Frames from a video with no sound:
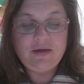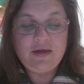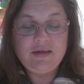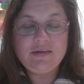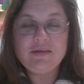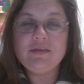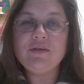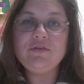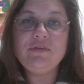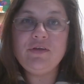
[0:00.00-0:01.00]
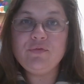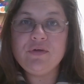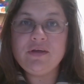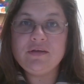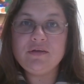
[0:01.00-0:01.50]
And there's
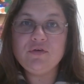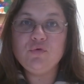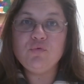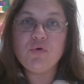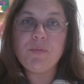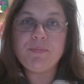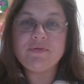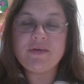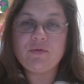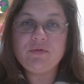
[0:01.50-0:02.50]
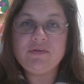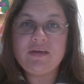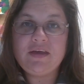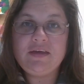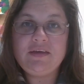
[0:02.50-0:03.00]
different groups that would
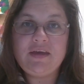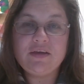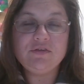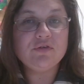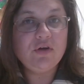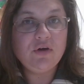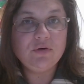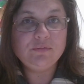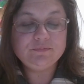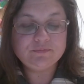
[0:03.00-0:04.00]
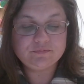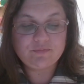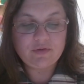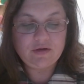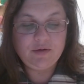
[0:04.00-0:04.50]
say yes or no
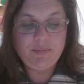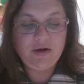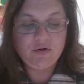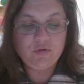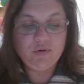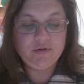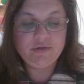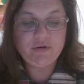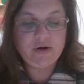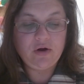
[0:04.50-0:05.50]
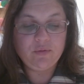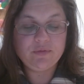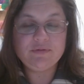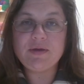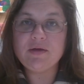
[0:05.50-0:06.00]
about queer theory
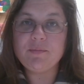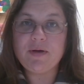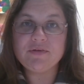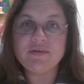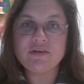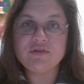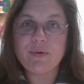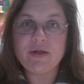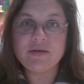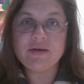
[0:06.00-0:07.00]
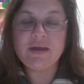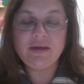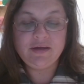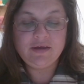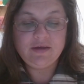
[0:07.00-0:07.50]
always being about sexuality.